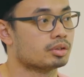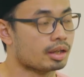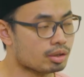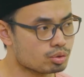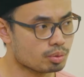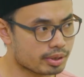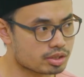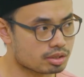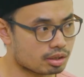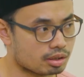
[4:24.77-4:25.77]
Thank you so
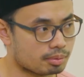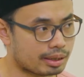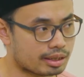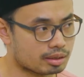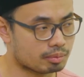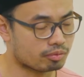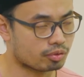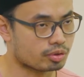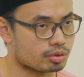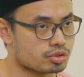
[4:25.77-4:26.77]
much, Pak Latip,
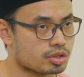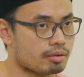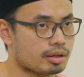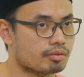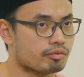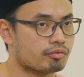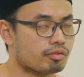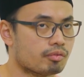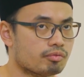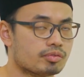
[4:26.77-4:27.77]
for
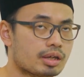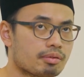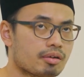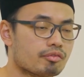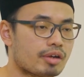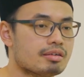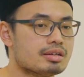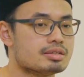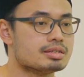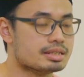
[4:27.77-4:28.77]
giving a
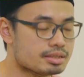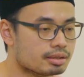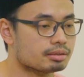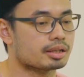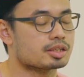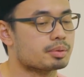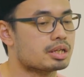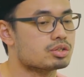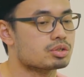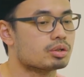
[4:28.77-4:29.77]
very detailed
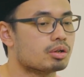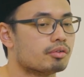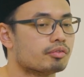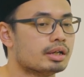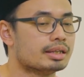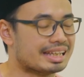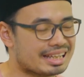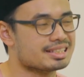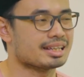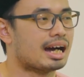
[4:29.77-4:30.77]
explanation of the
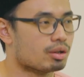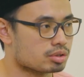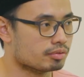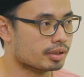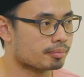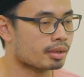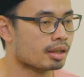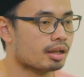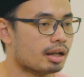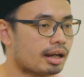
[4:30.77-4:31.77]
ins and outs of it.
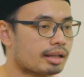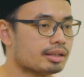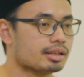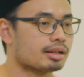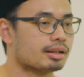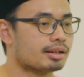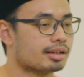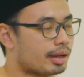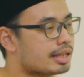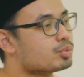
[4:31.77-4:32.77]
I think
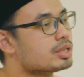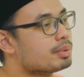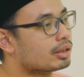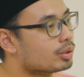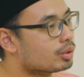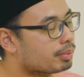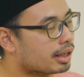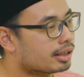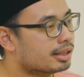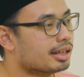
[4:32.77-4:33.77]
as we speak to you,
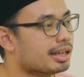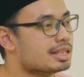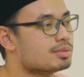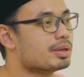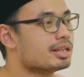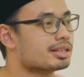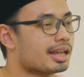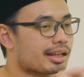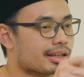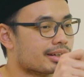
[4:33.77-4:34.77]
Pak, it's really
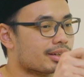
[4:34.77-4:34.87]
like